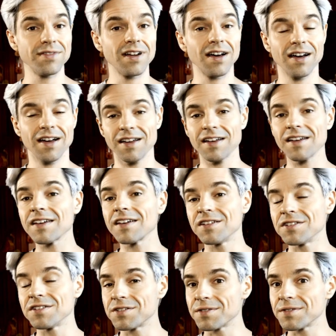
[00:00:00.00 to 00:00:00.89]
like
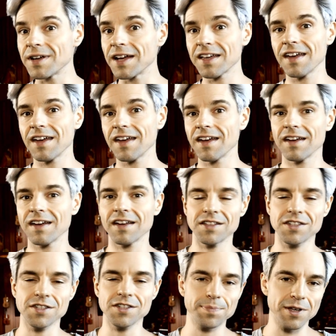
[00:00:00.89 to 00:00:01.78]
in tracking
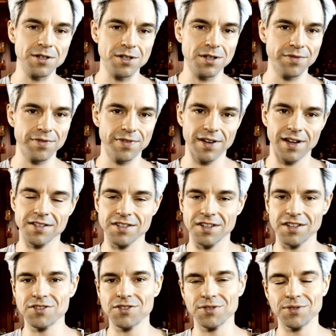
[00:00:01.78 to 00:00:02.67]
and special
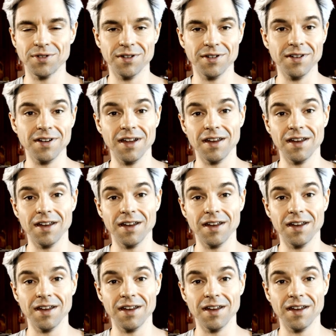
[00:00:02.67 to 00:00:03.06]
effects and so on.